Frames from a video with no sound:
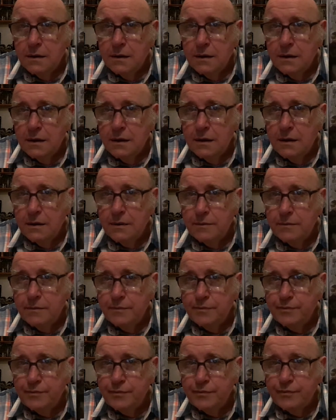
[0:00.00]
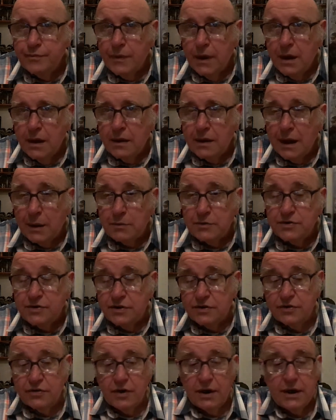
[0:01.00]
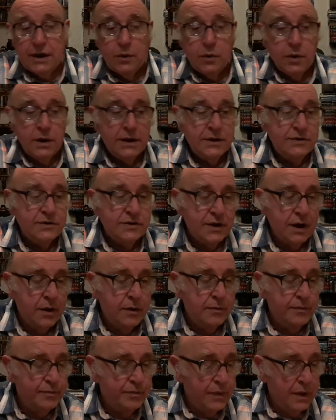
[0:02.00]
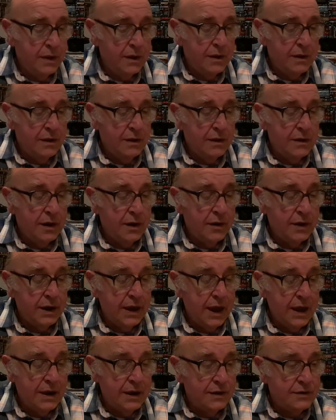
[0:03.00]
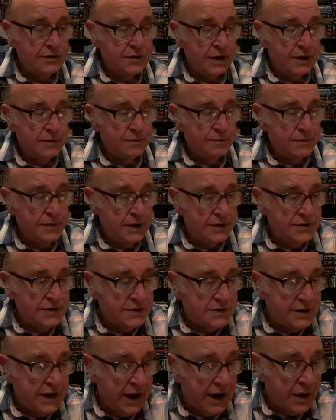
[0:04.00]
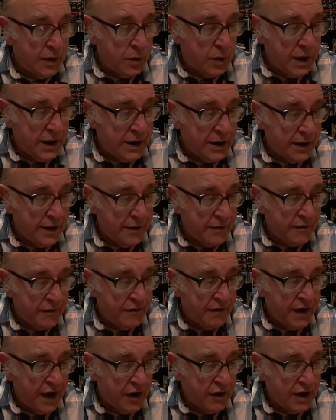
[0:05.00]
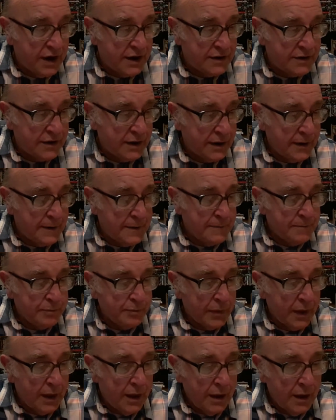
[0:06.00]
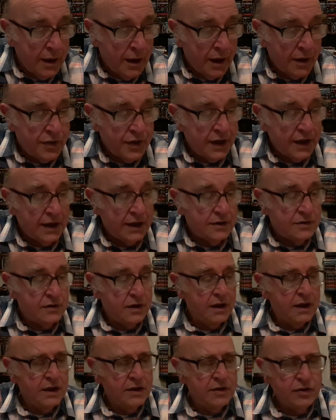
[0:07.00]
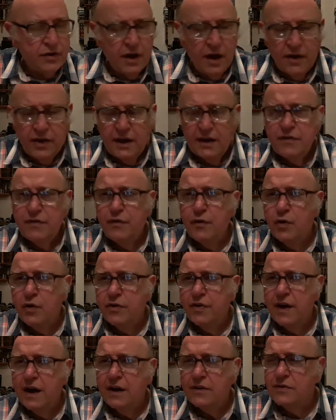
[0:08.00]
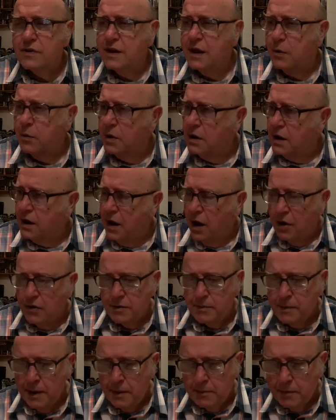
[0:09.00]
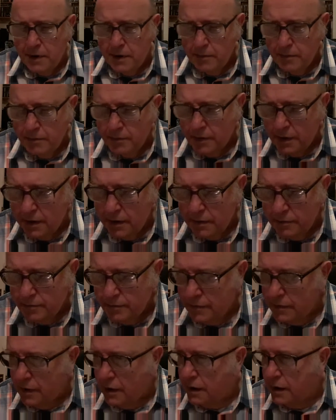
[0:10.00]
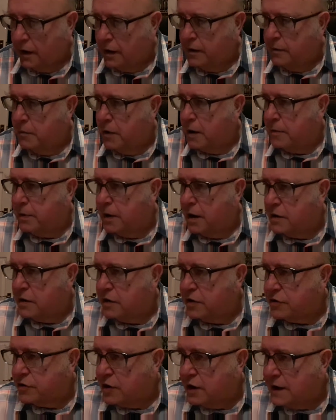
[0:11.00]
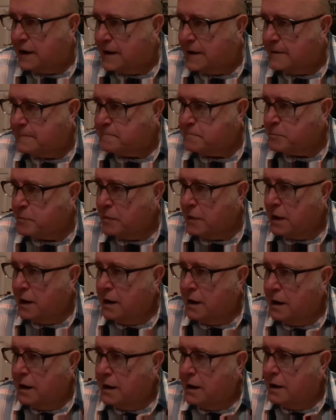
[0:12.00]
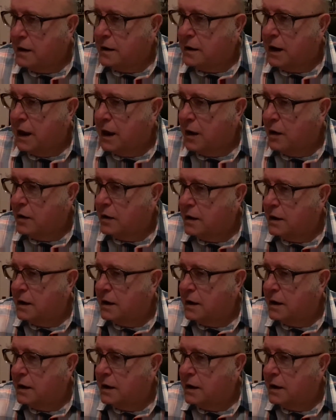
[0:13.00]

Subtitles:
That was just £3, so there again it's a £10 variant. I think it's 4,000, that one. I can't remember it, but it might be only 3. Now